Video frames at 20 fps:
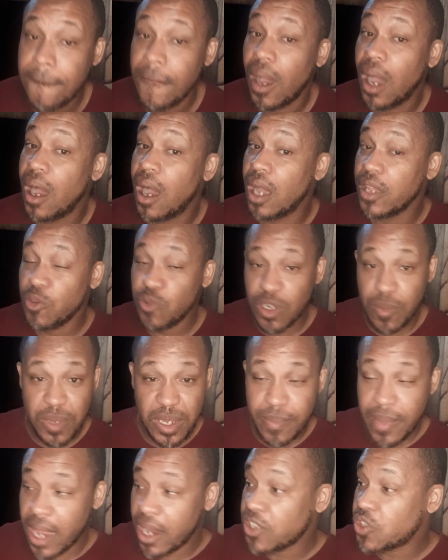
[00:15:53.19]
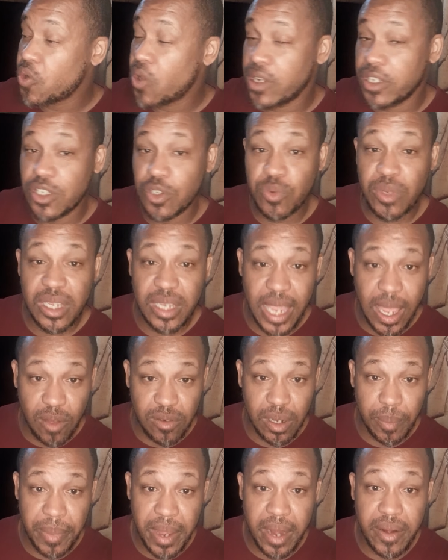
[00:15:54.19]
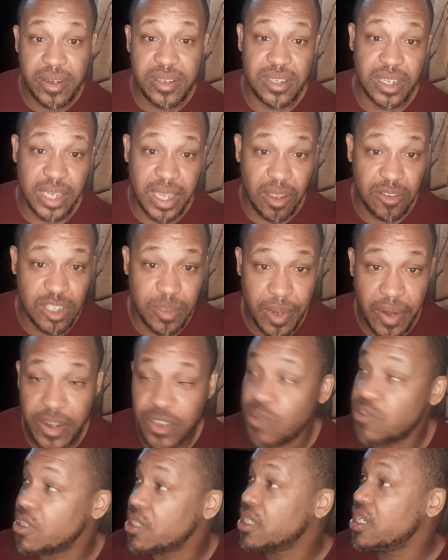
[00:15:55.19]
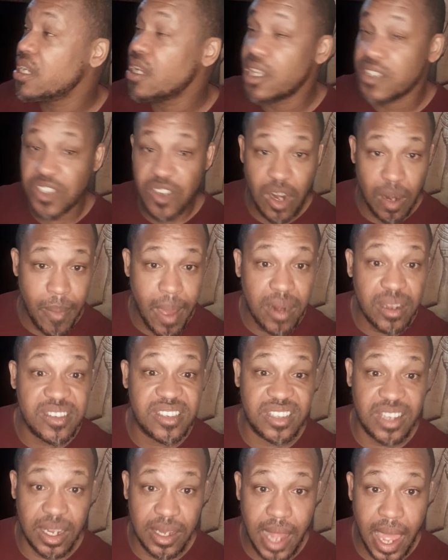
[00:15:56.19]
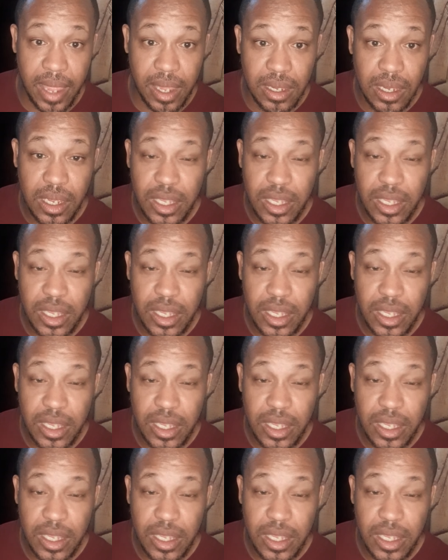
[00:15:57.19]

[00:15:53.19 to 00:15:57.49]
Uh, you should be making sure that you eat elderberries and goji berries. You should get a certain amount of sunlight.